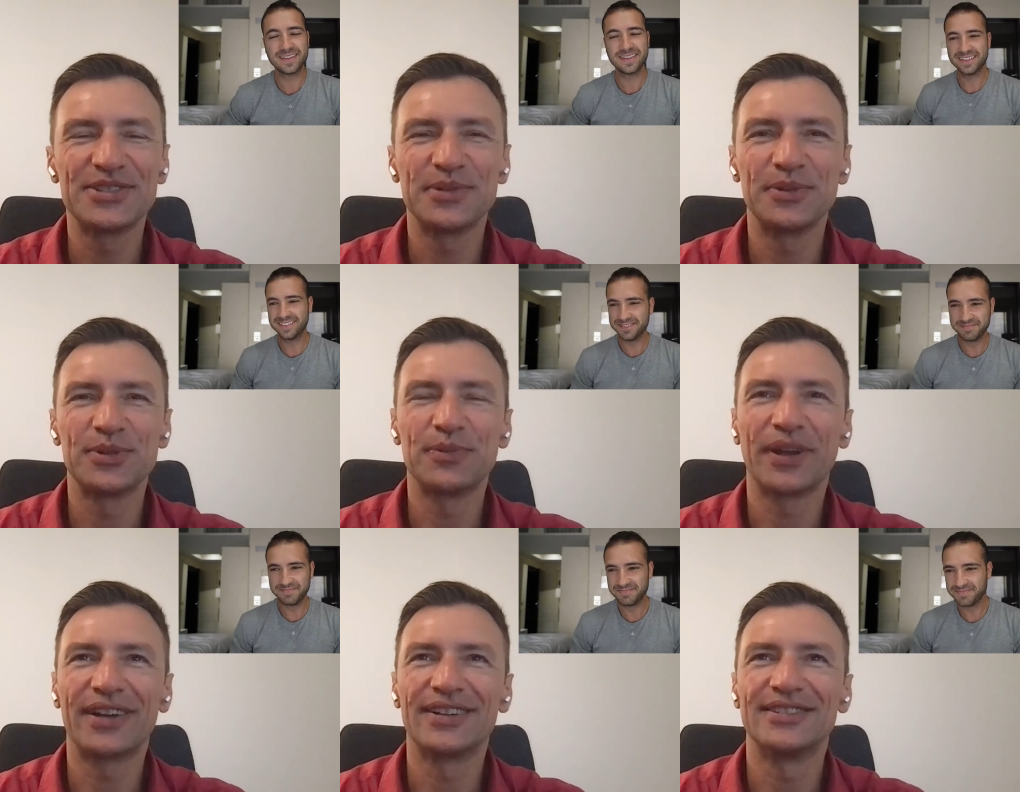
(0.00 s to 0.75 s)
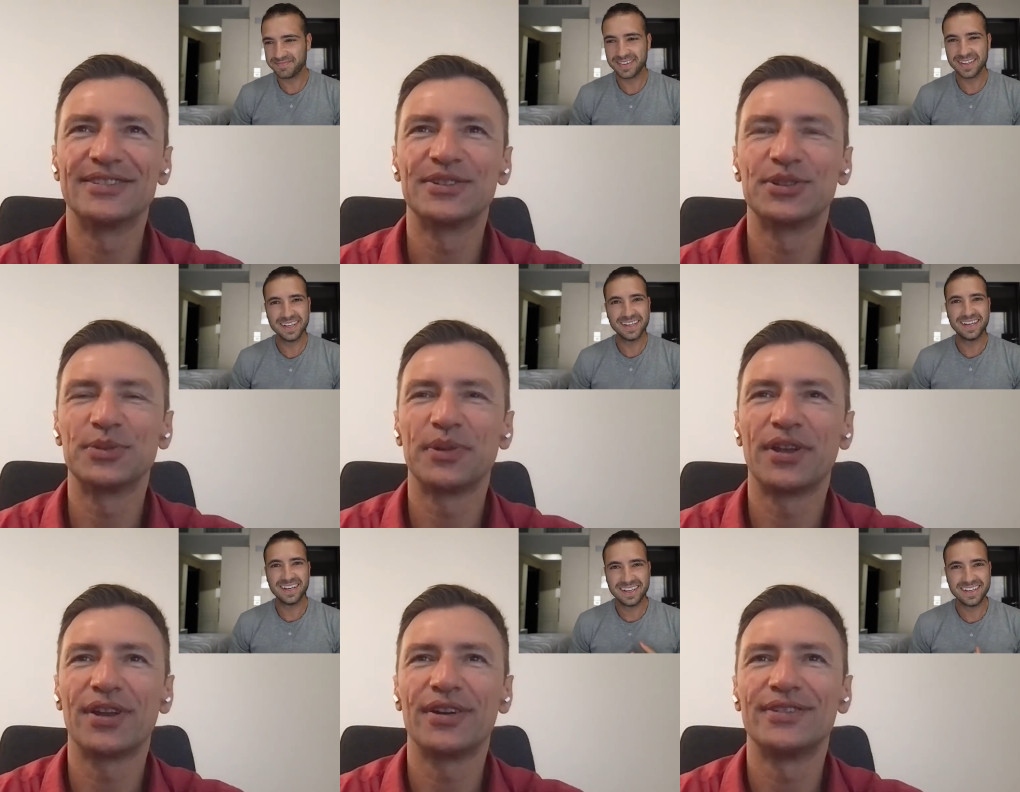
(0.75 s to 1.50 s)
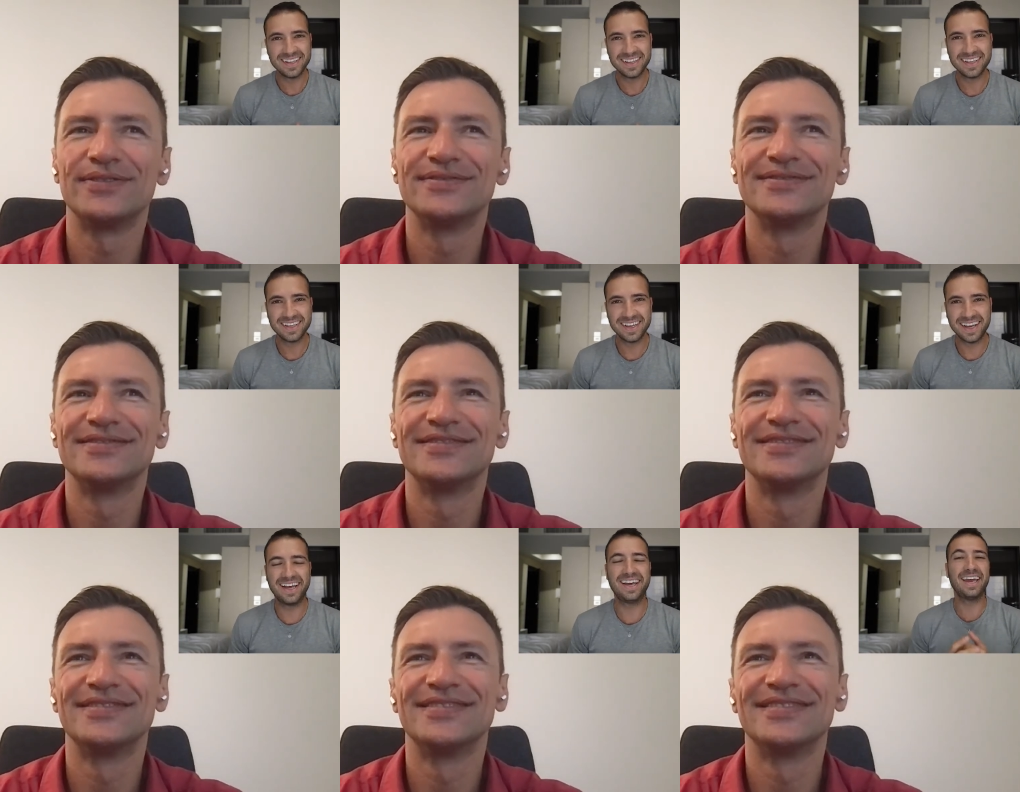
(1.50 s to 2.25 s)
Speaker 1: to meet you, Michael. Good to be here.
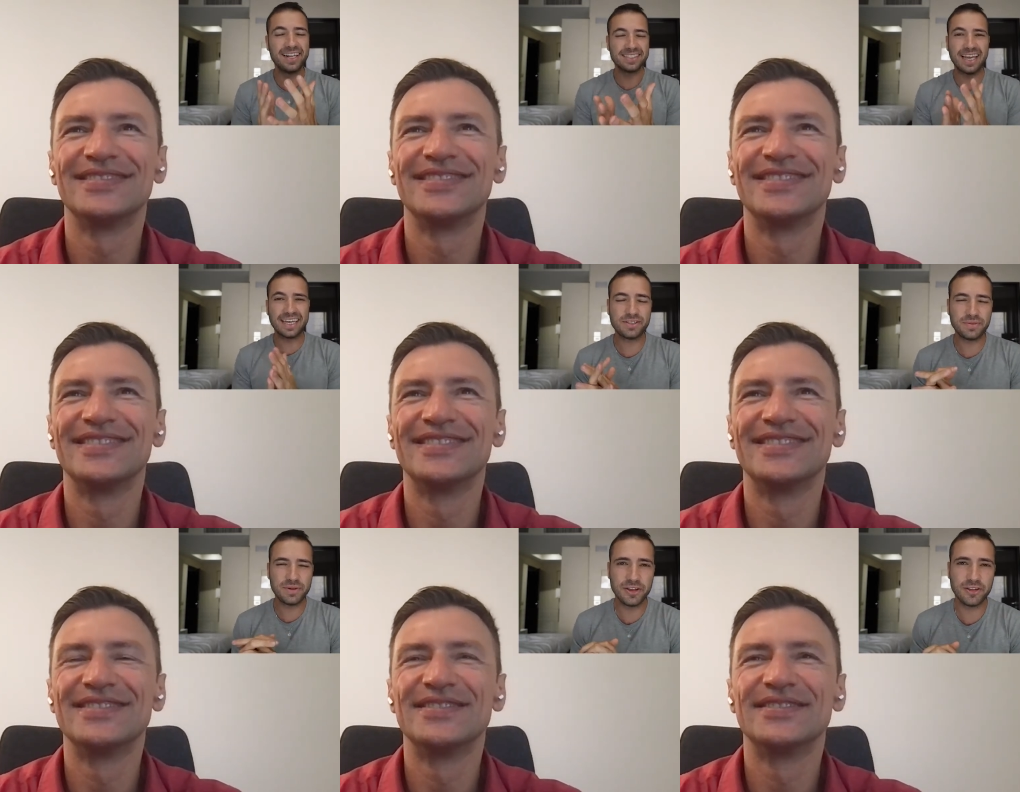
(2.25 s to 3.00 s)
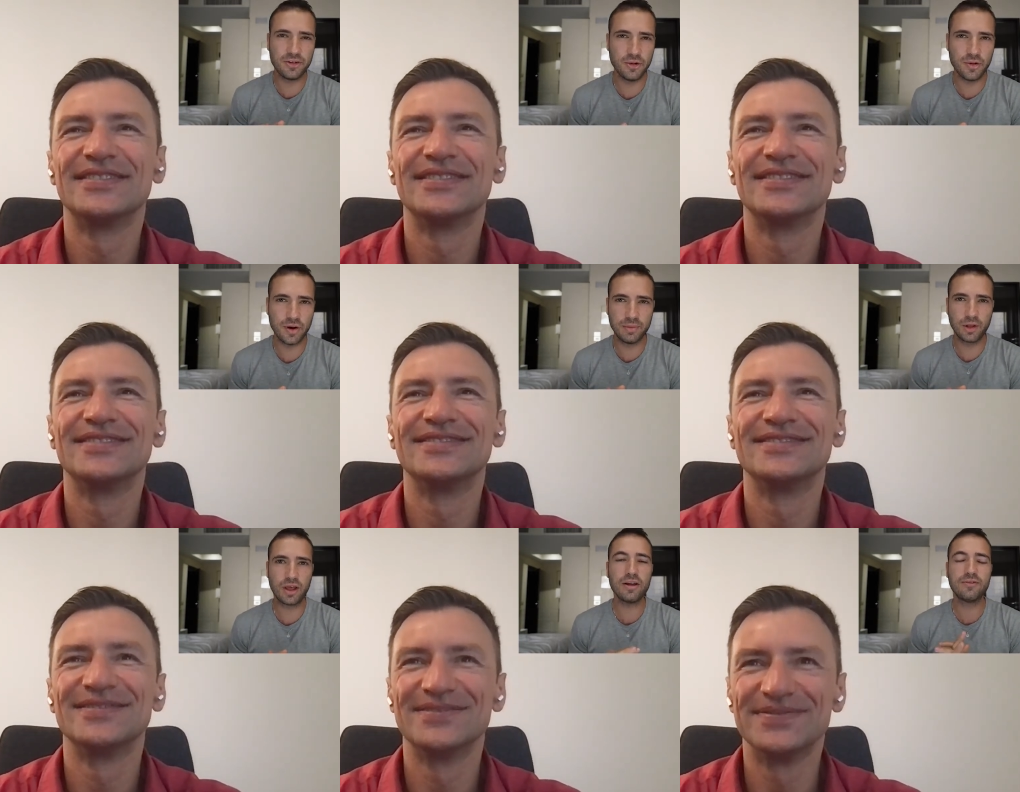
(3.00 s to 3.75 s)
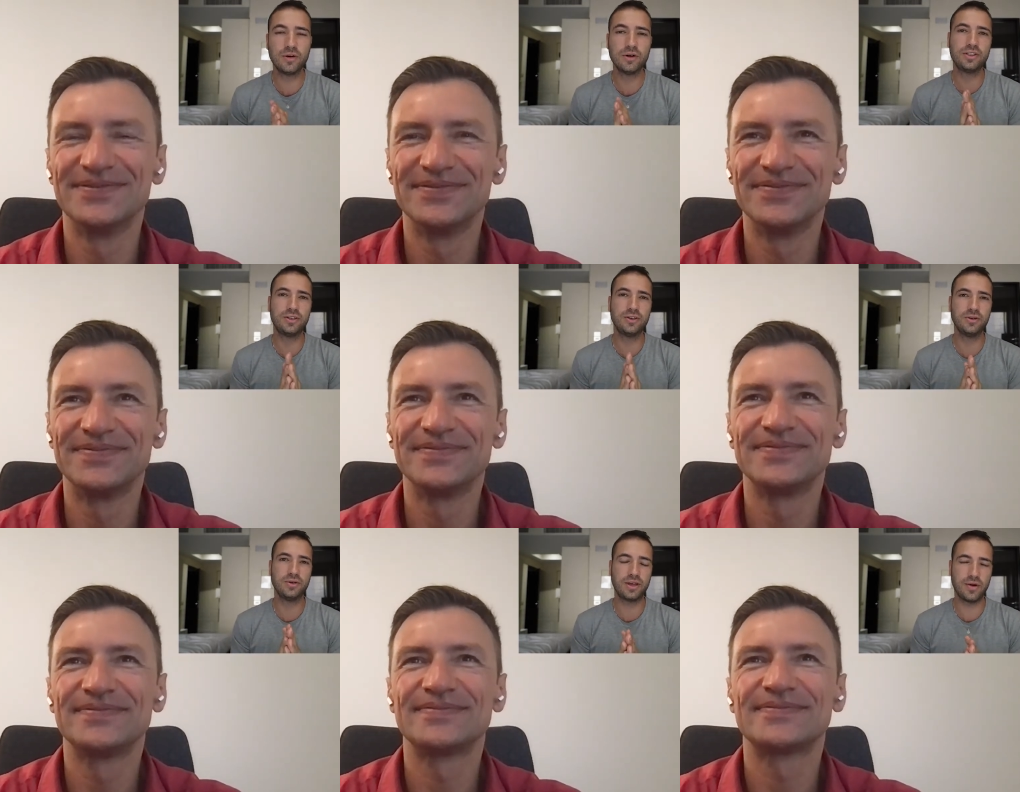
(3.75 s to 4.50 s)
Speaker 2: It is nice to meet you too. I'm looking forward
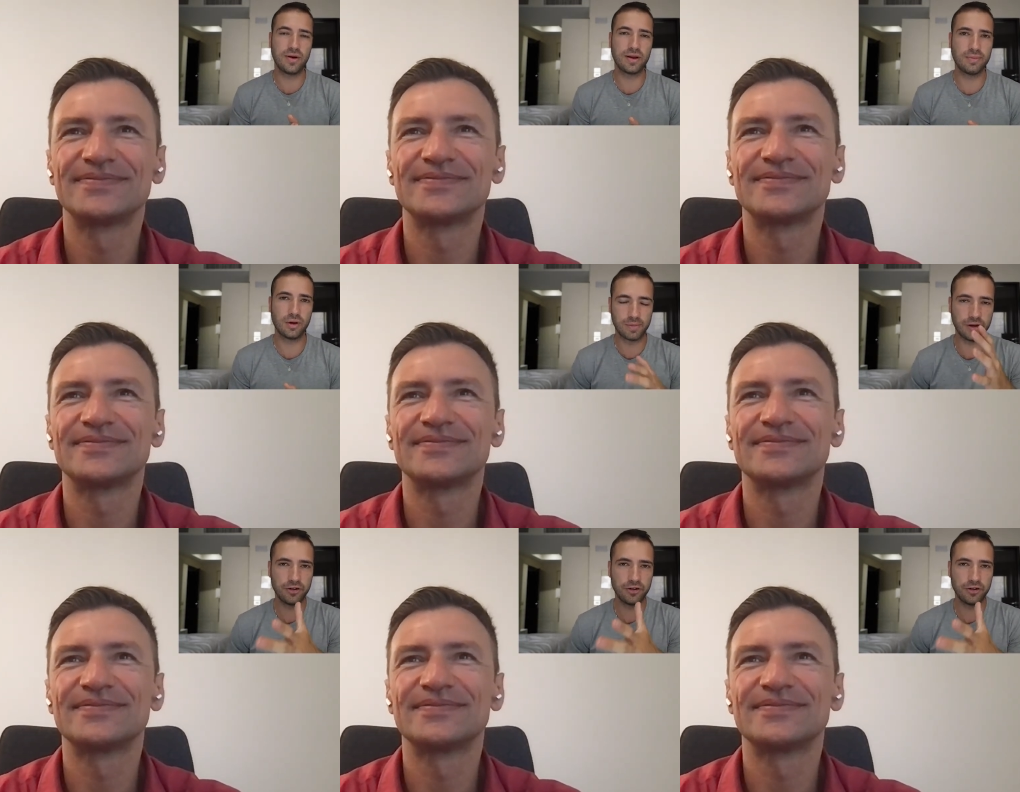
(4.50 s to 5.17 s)
to hearing both about your